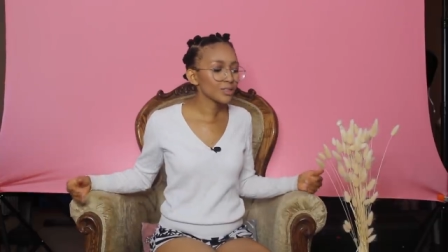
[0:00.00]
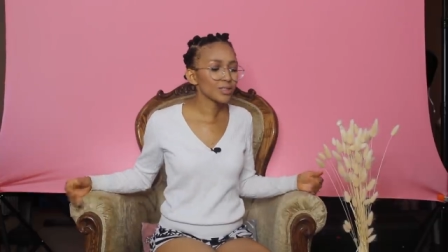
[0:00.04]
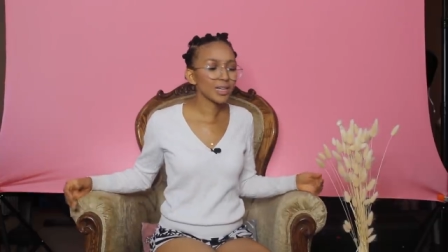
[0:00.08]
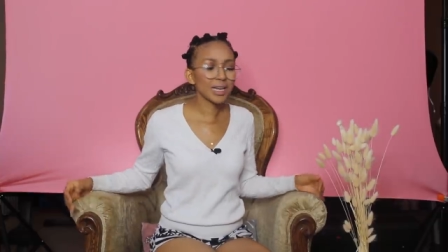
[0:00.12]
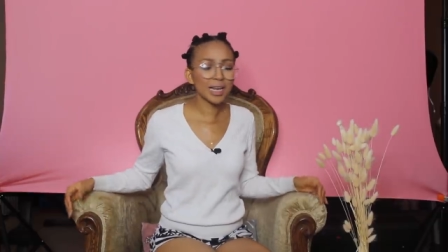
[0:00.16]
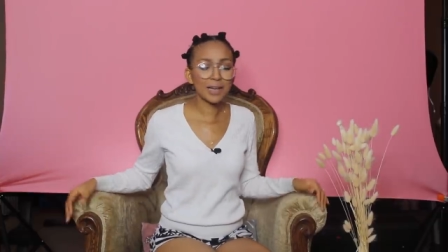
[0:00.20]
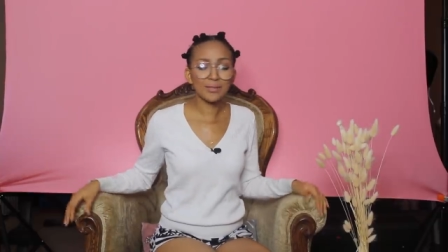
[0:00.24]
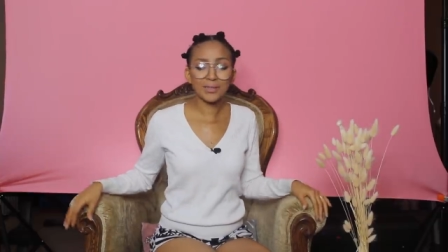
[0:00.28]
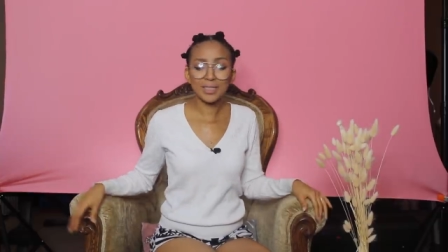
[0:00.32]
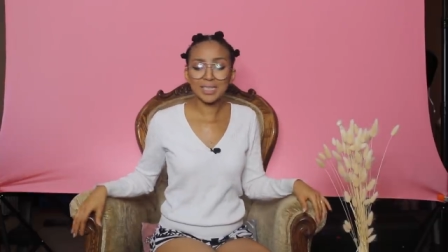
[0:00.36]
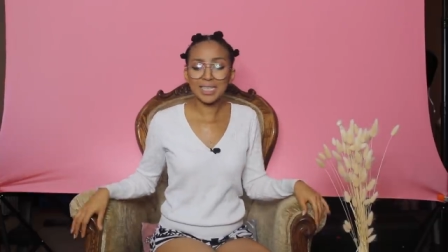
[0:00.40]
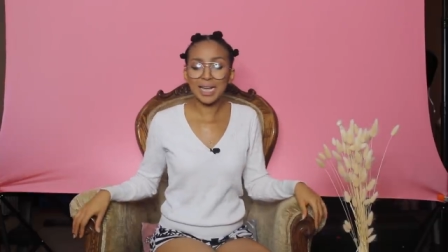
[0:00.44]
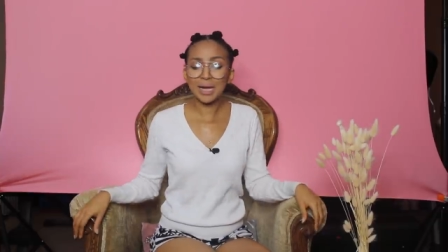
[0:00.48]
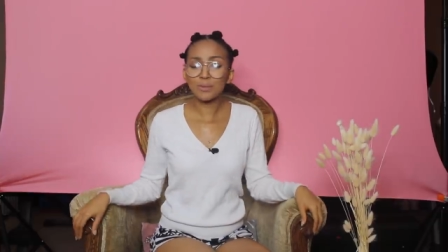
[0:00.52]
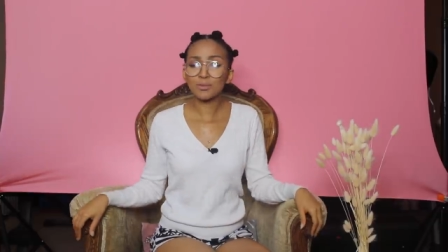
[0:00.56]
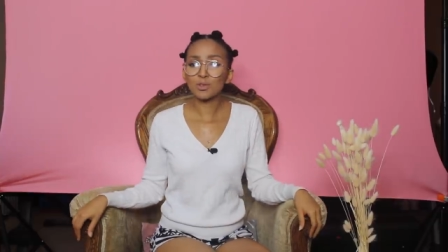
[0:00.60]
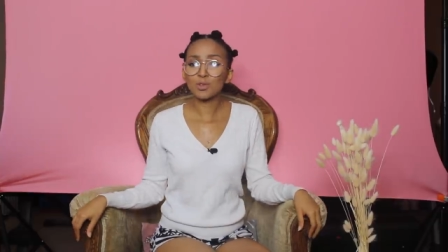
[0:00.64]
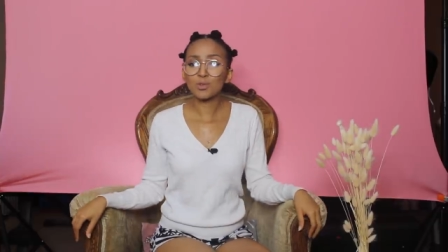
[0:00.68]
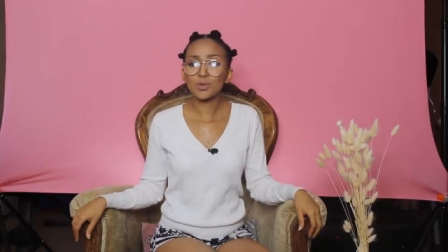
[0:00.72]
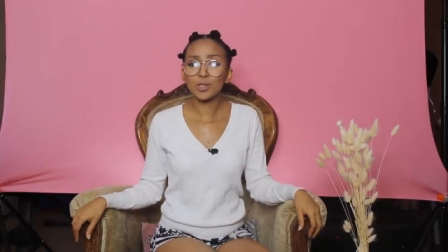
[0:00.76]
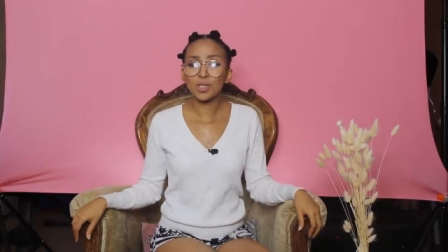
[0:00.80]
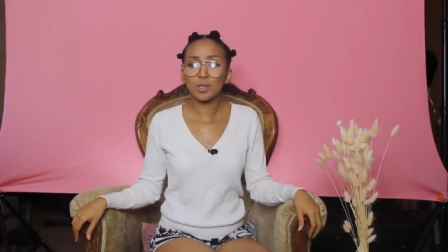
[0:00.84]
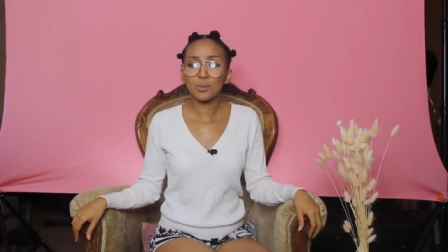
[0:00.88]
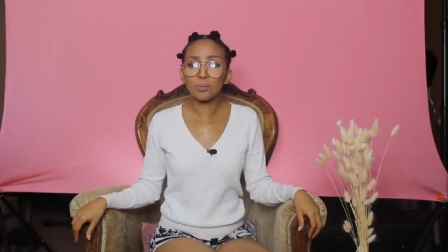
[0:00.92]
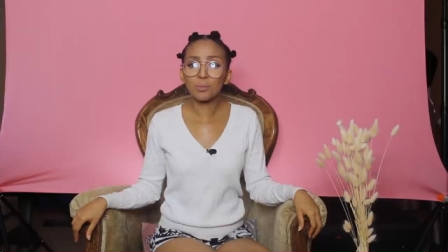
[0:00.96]
not having time
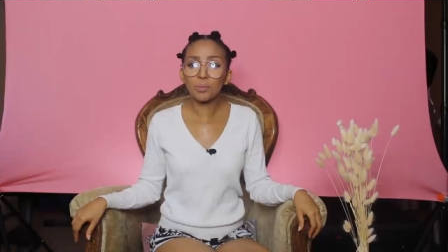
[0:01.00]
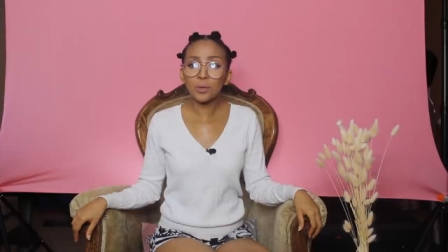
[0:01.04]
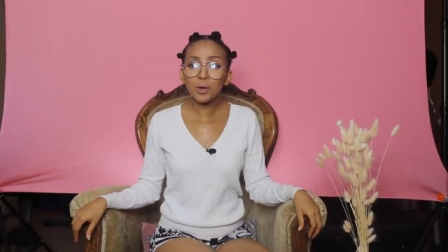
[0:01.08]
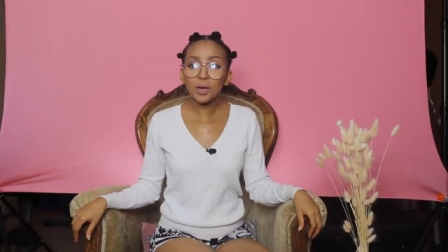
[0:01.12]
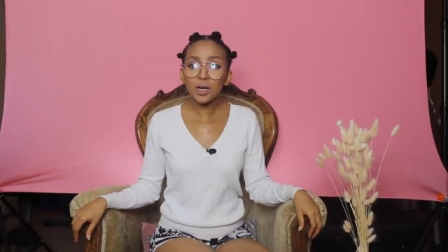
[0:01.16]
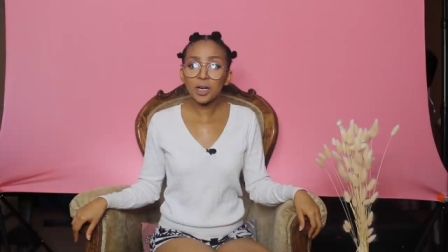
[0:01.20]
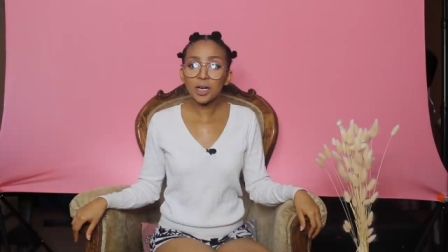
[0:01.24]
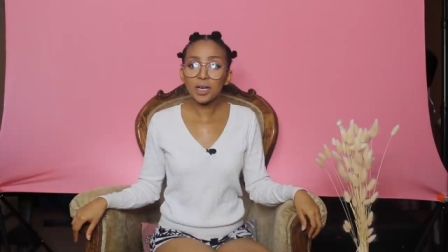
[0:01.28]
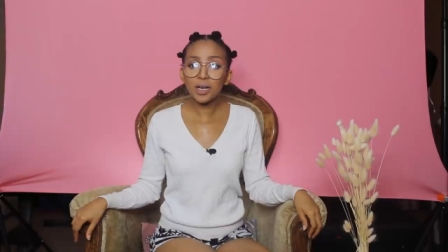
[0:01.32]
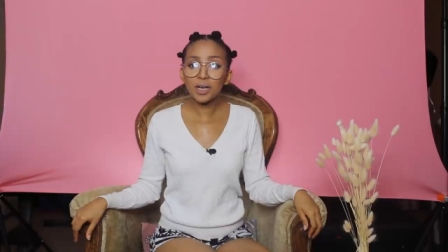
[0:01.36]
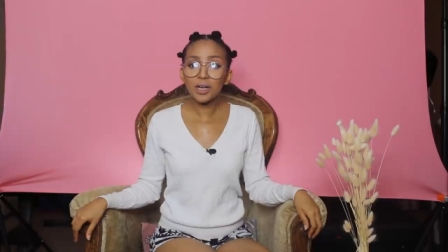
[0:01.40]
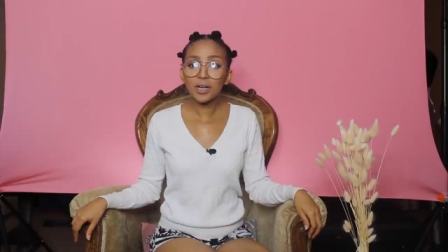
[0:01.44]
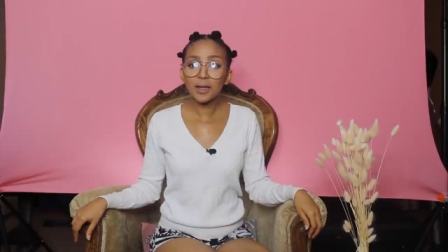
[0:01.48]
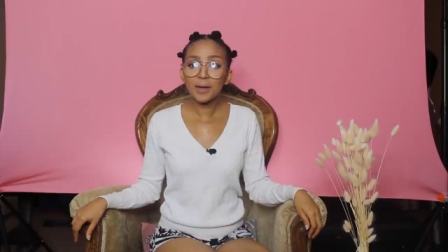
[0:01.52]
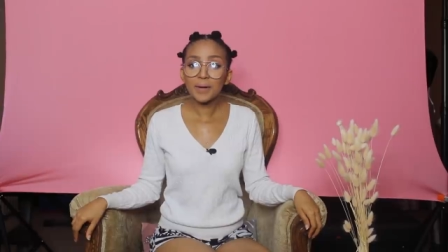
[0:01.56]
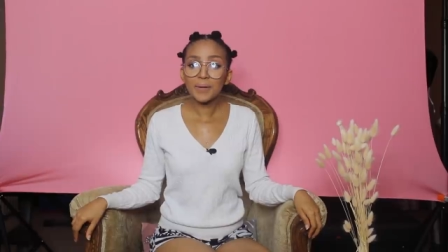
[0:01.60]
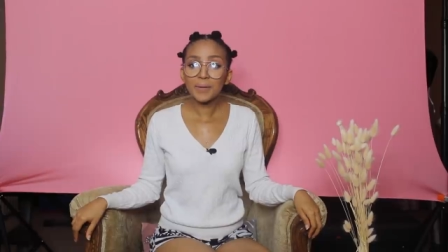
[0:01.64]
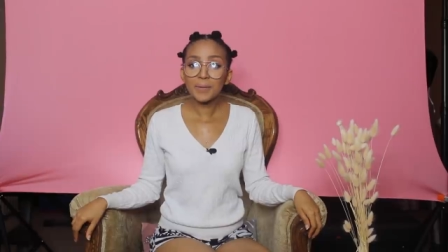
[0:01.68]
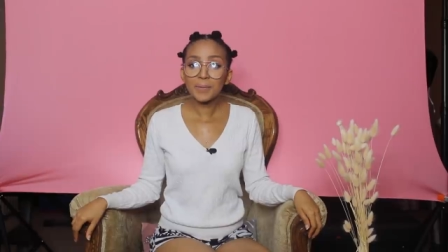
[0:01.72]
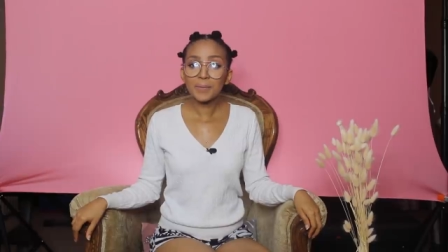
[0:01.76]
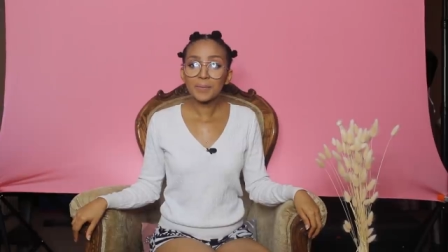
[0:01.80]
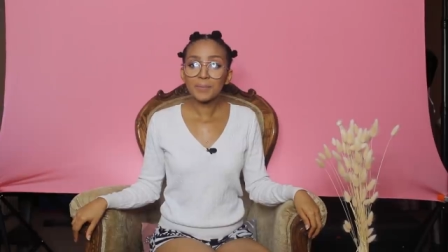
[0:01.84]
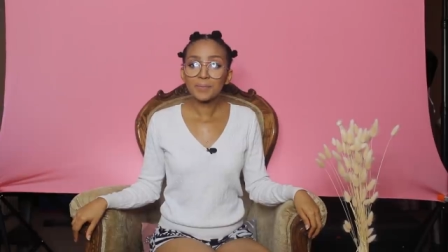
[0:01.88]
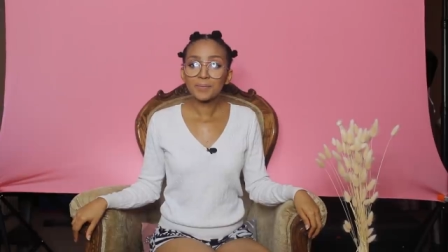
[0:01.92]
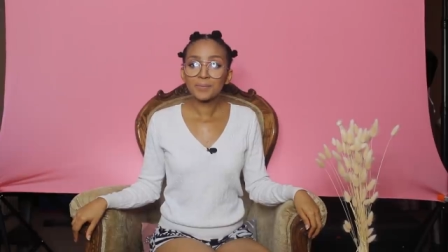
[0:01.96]
to read a book.
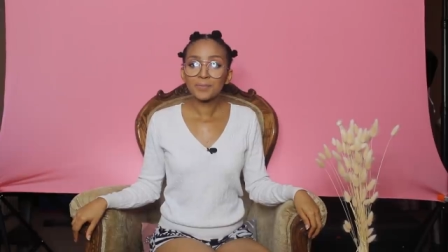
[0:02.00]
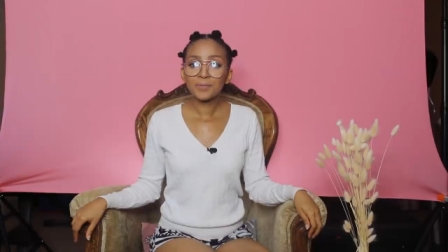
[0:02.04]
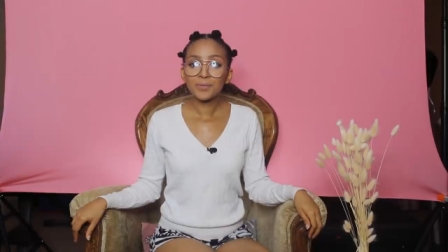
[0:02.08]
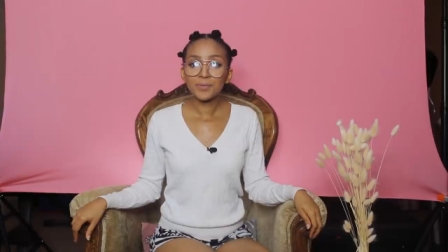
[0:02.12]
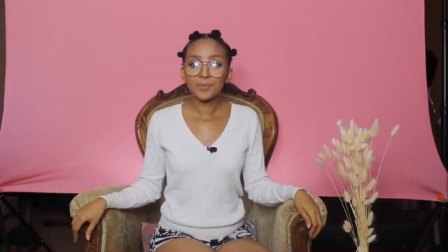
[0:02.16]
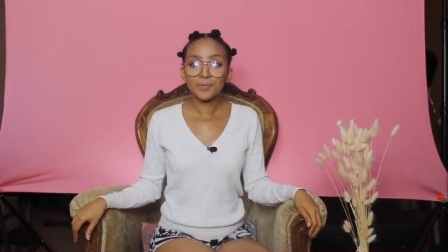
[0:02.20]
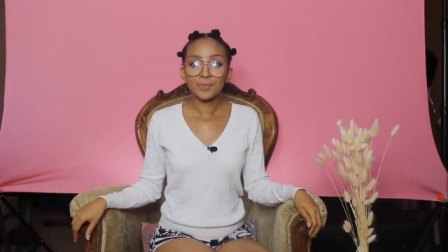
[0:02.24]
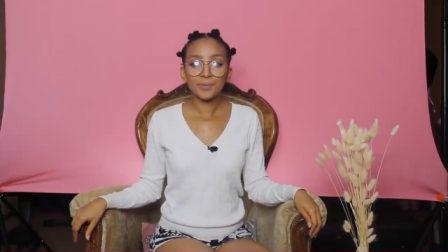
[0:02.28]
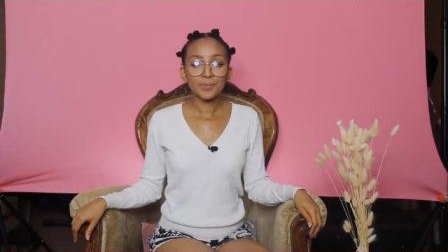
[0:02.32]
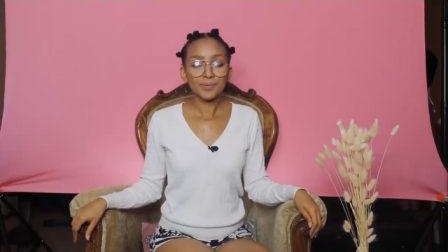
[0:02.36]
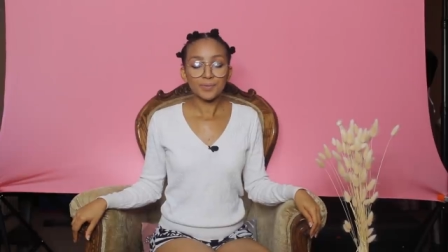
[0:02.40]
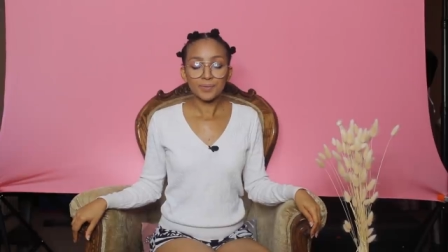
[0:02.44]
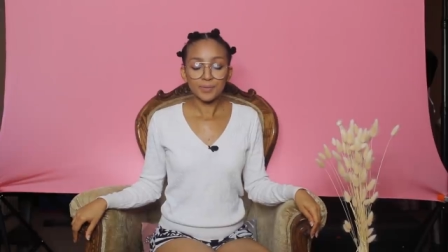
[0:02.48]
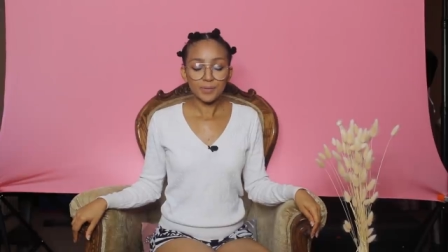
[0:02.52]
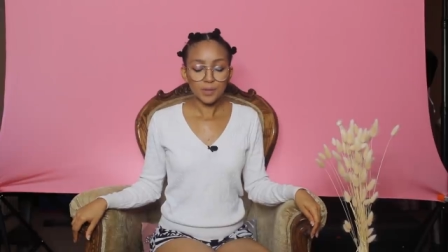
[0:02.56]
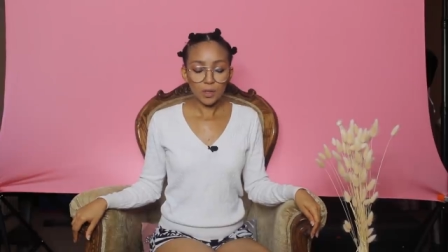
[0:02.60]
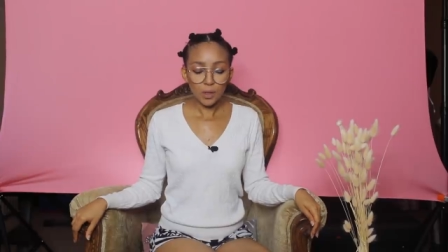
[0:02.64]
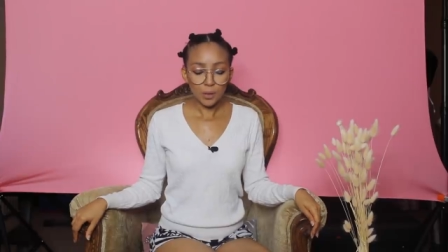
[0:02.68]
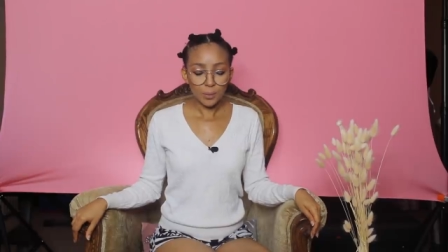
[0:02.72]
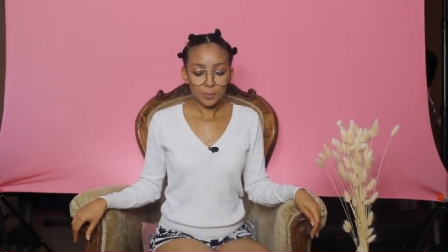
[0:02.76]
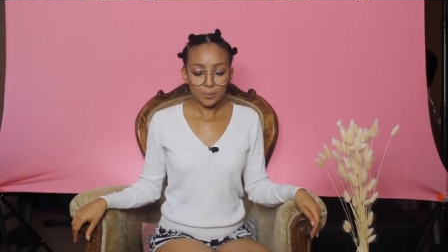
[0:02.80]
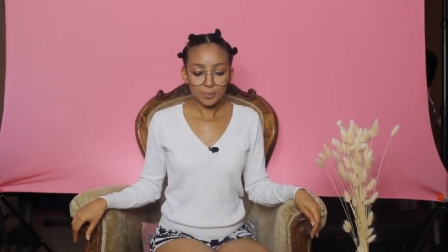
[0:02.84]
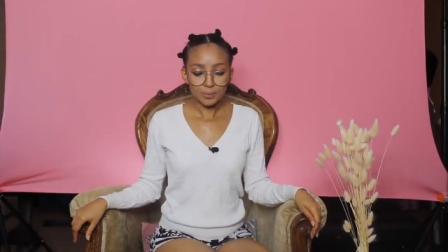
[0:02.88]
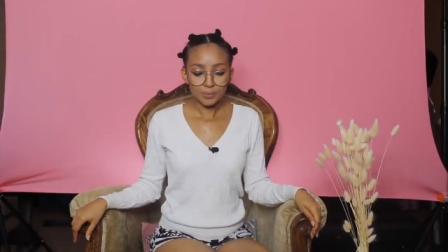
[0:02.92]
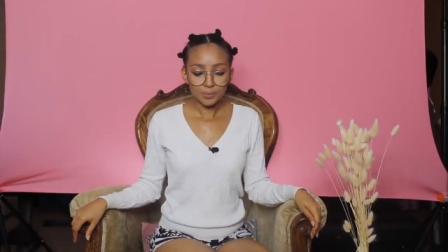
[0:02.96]

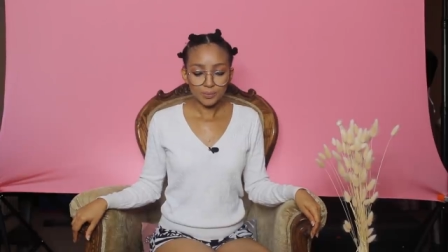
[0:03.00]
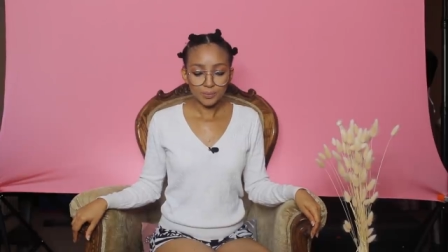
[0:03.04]
No.